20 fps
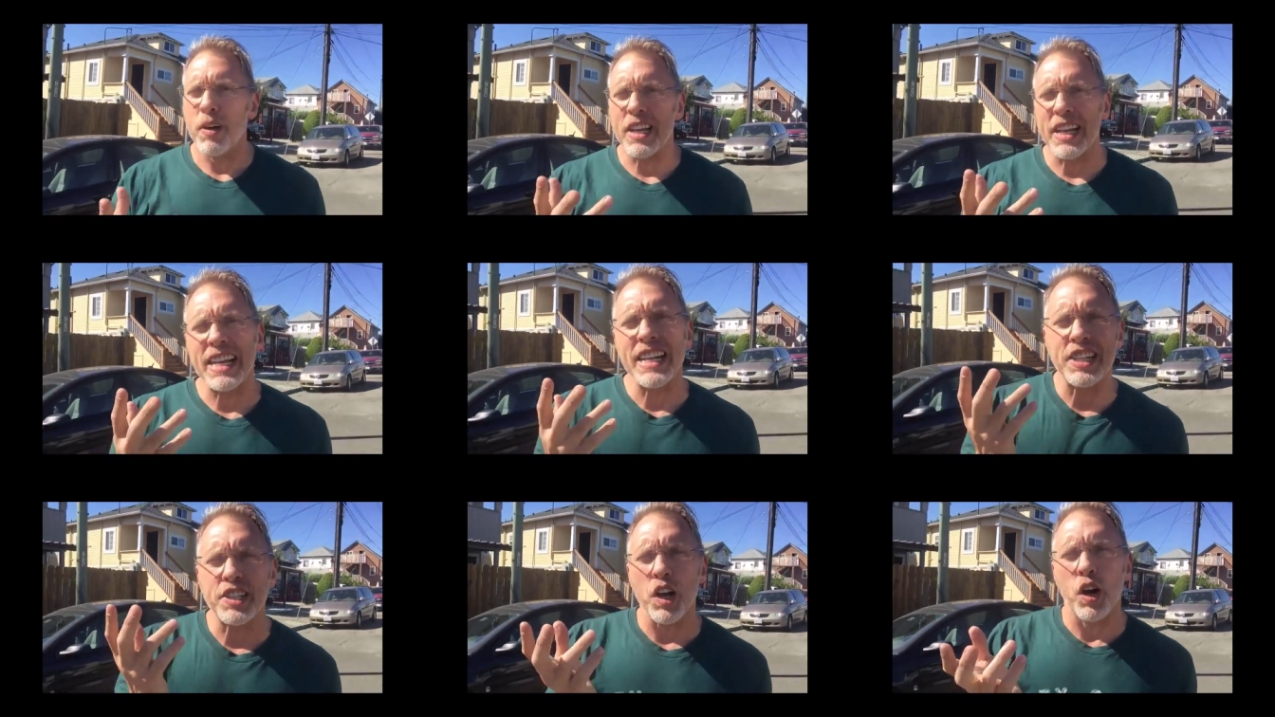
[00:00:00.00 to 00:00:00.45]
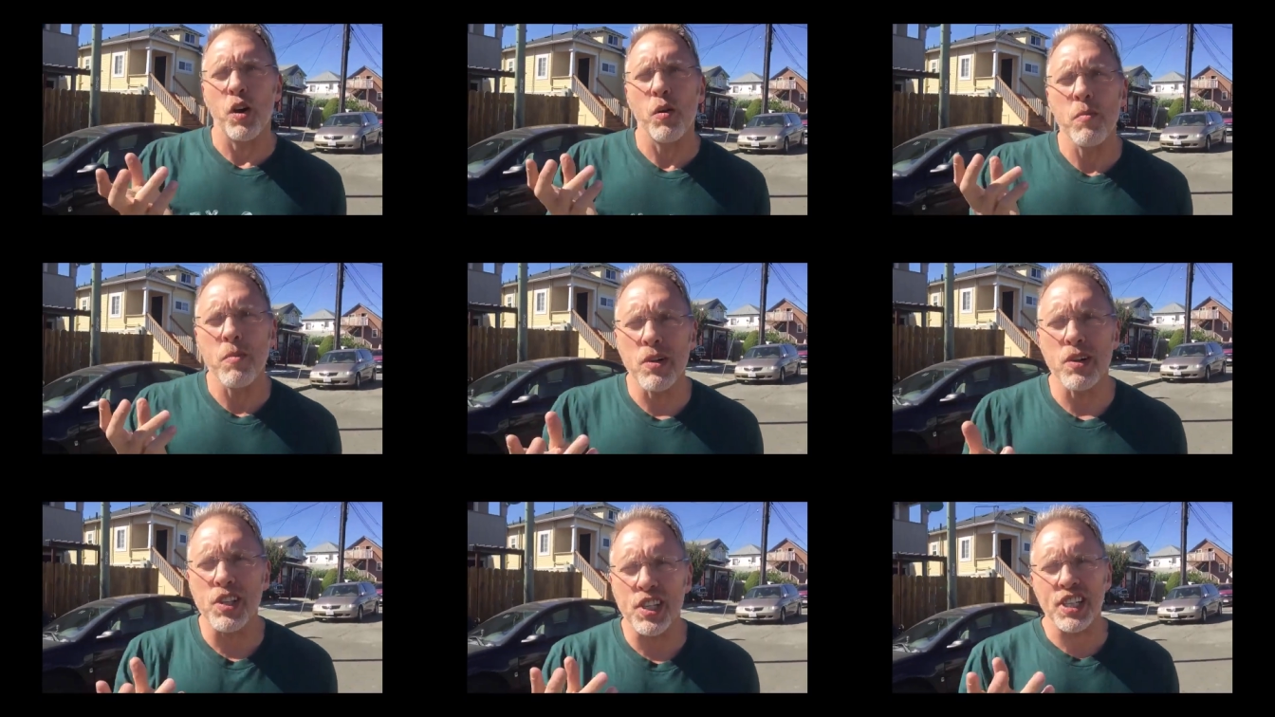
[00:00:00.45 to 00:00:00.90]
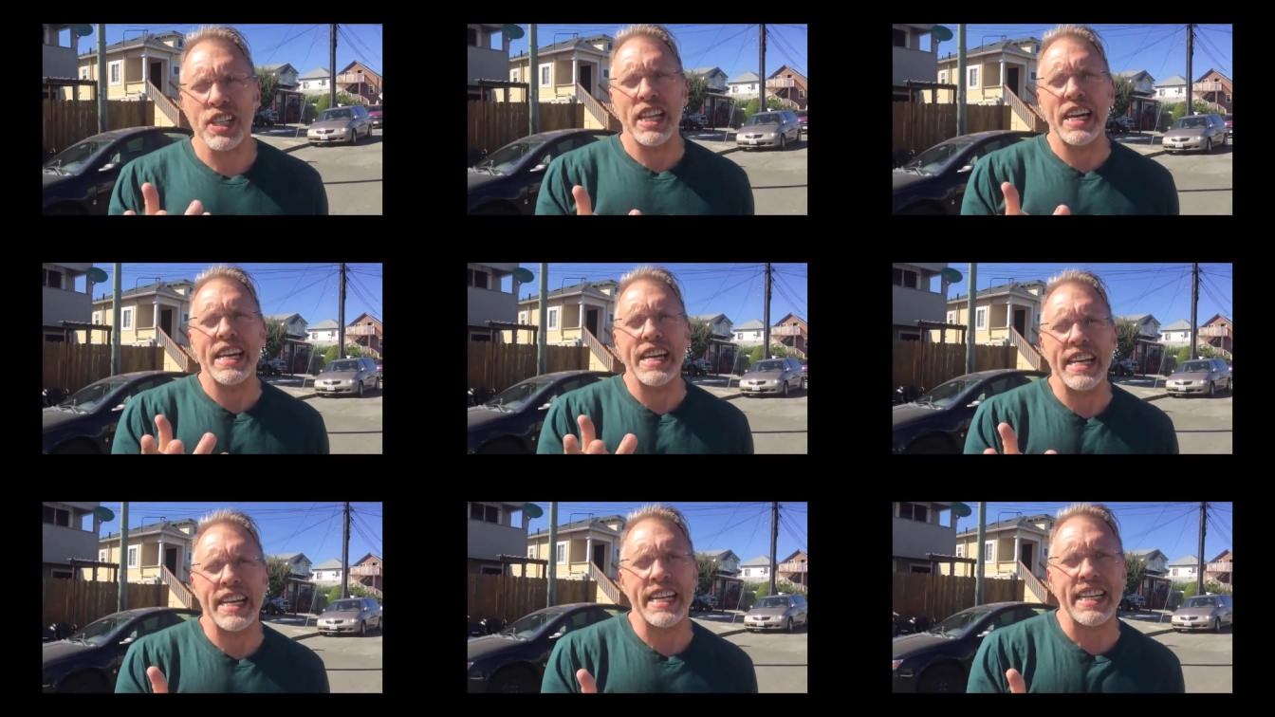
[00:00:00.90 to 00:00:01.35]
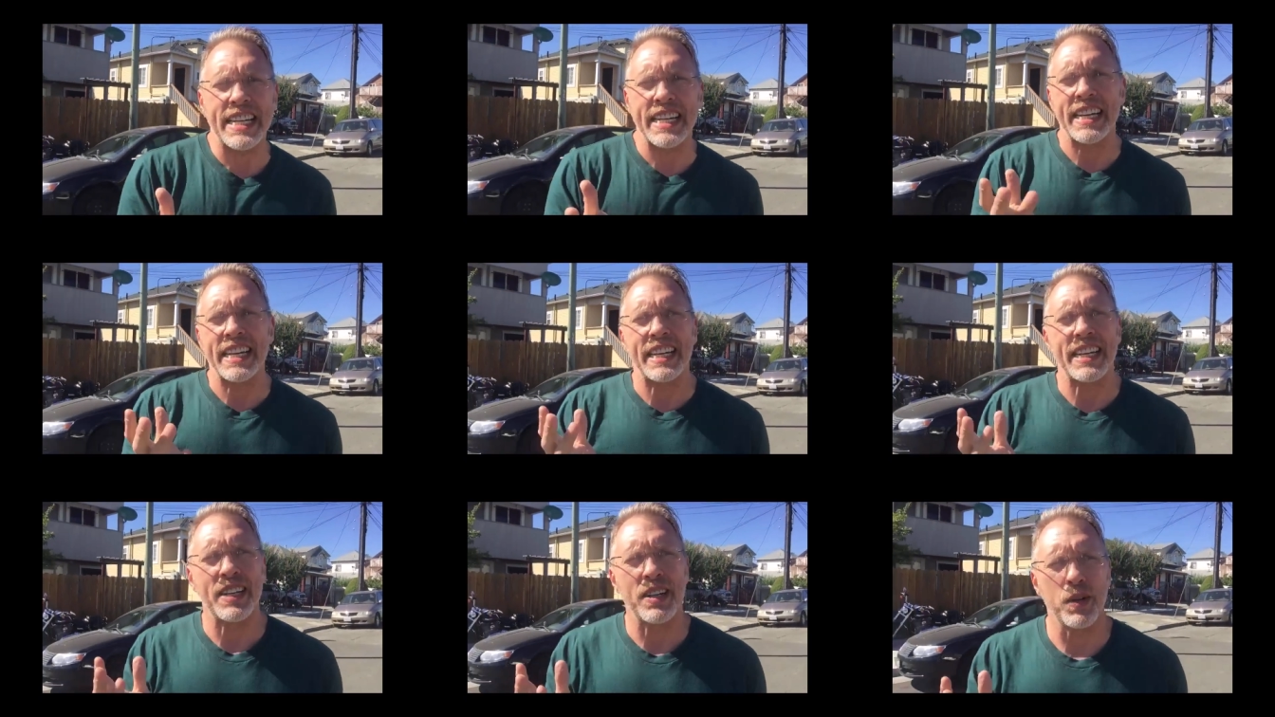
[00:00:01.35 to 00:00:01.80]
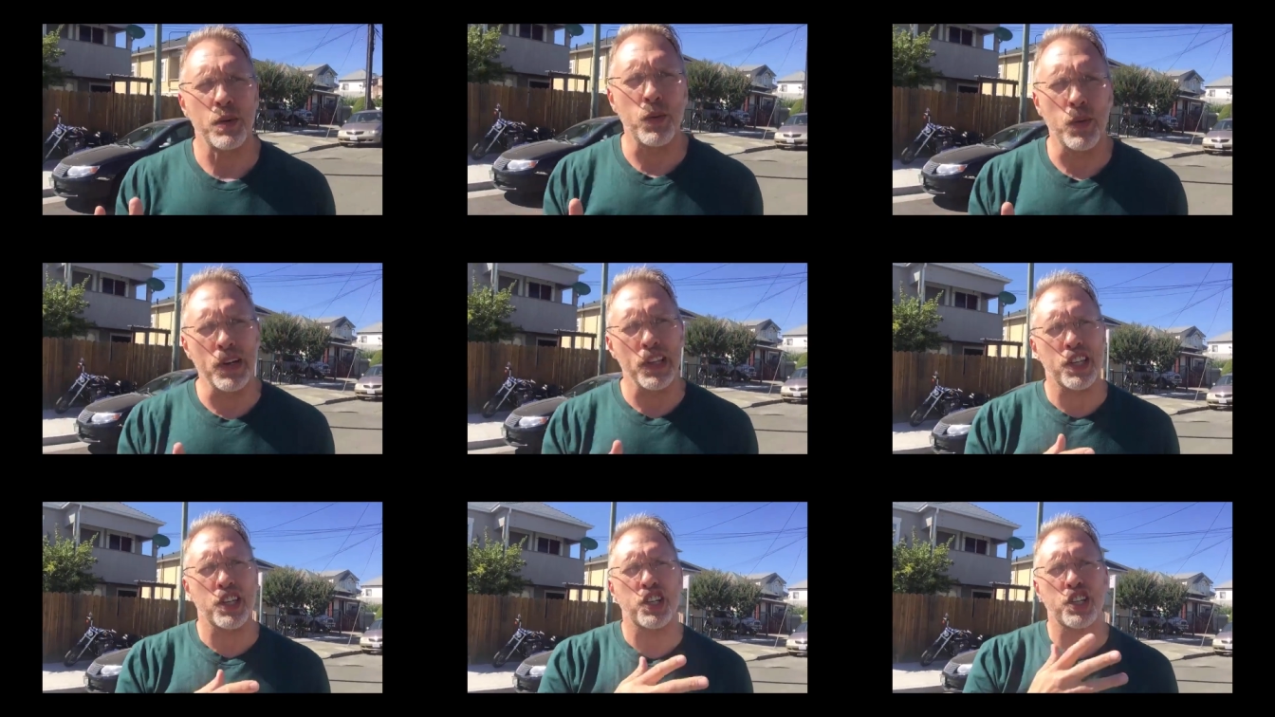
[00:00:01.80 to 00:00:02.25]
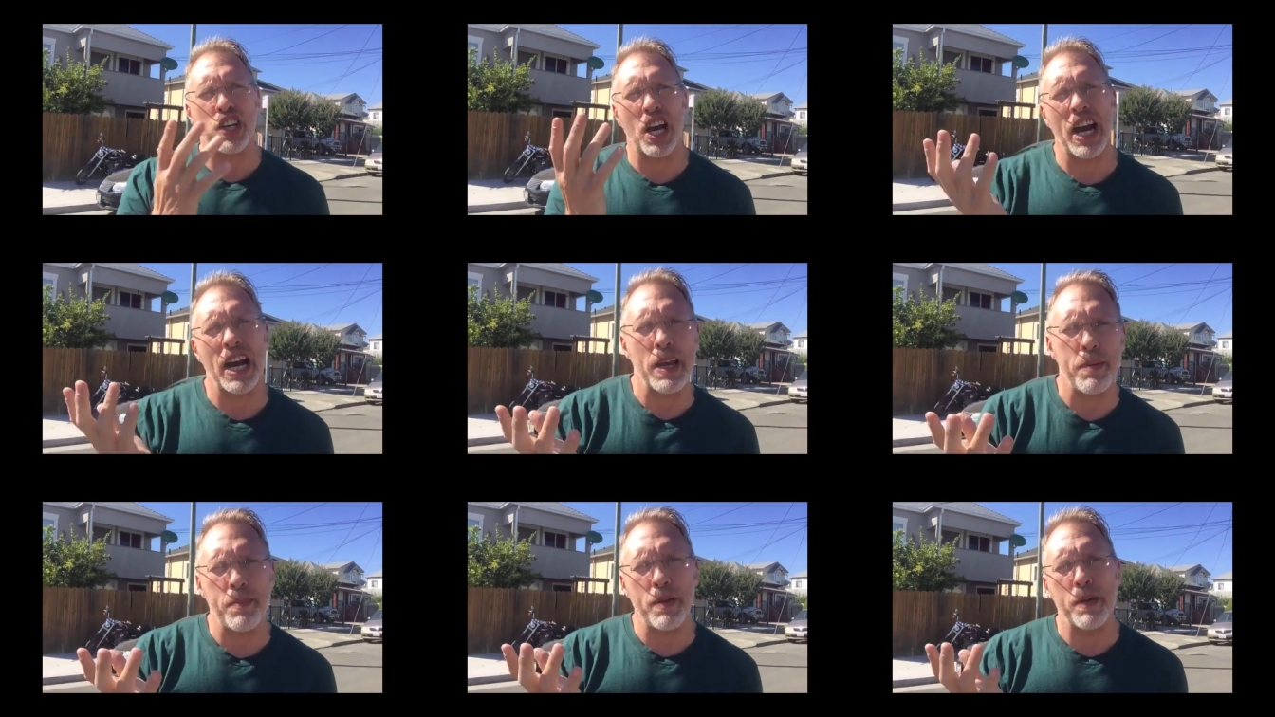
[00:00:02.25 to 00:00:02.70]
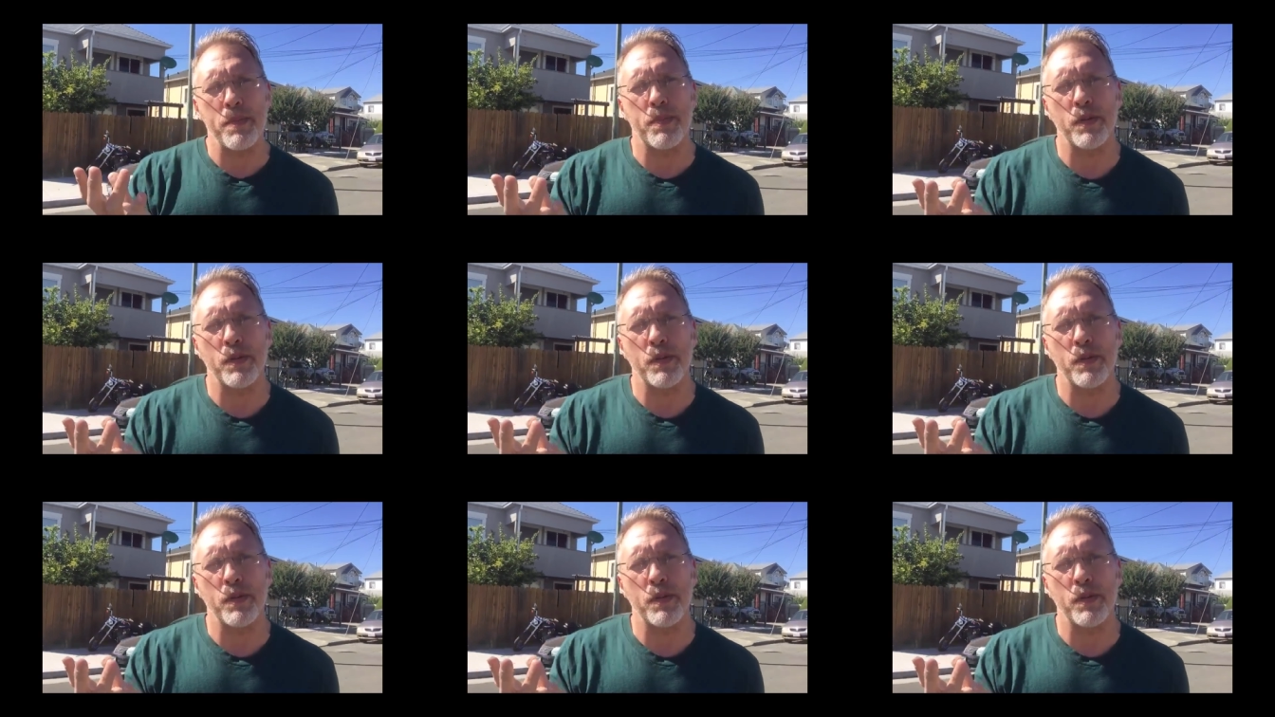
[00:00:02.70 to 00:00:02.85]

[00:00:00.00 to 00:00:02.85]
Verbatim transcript: But it's almost like with shy